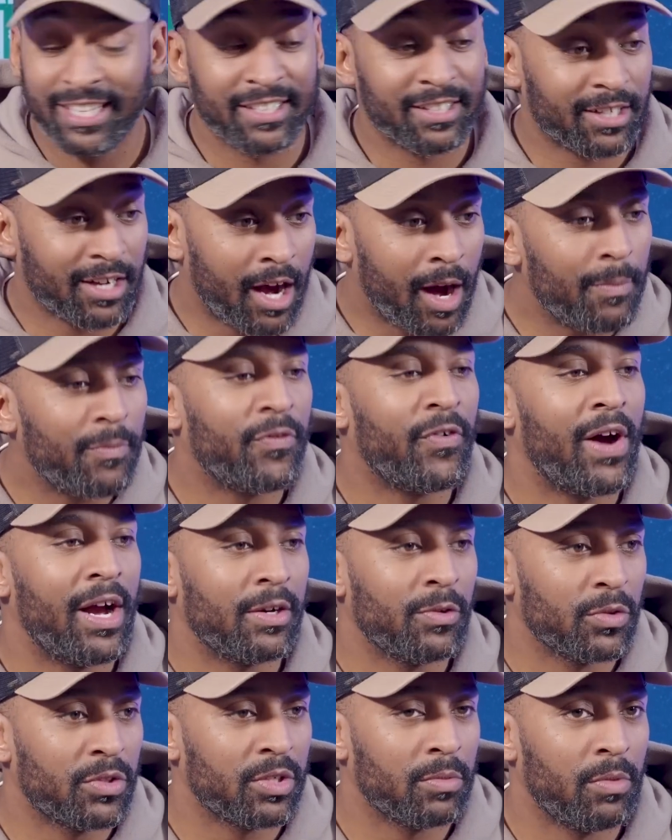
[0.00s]
There's a cup
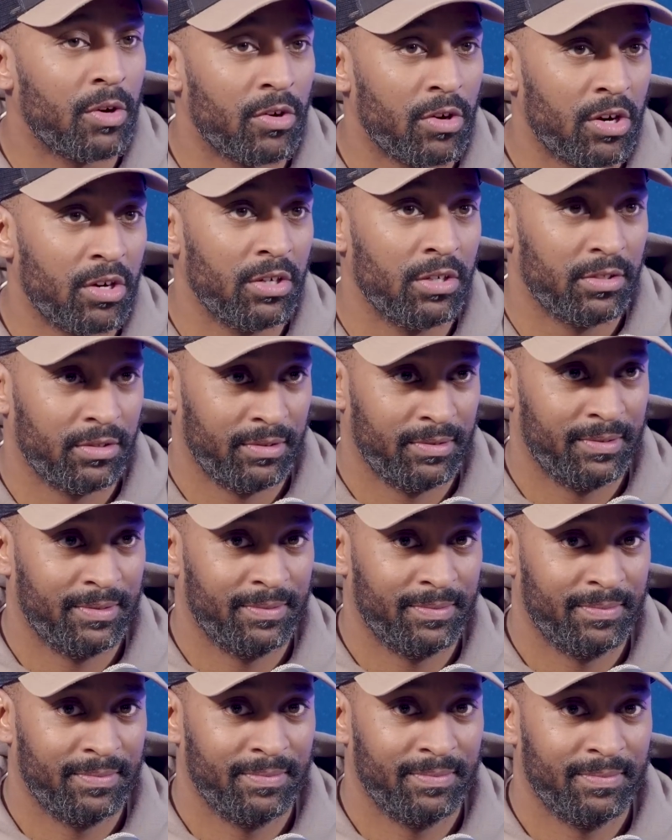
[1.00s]
final tomorrow.
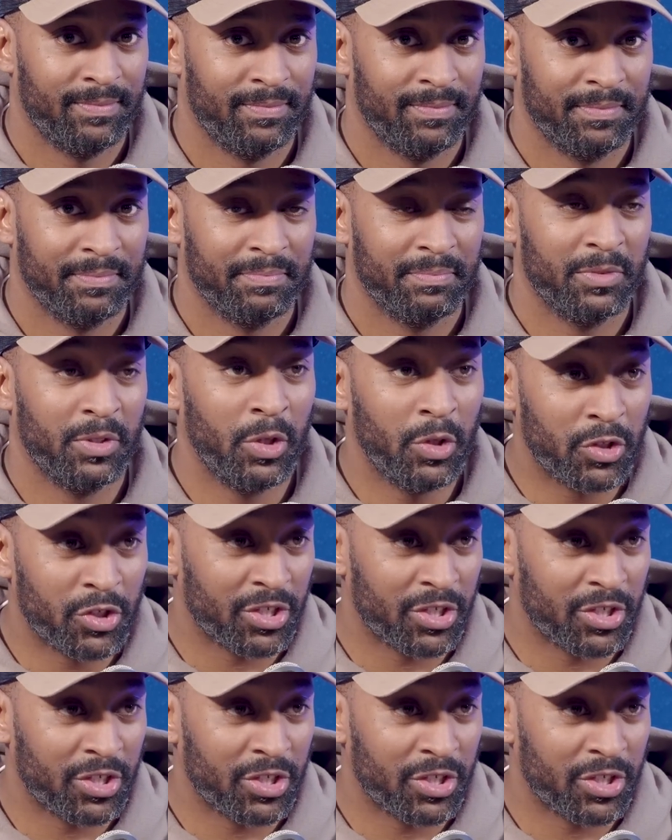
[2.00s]
I,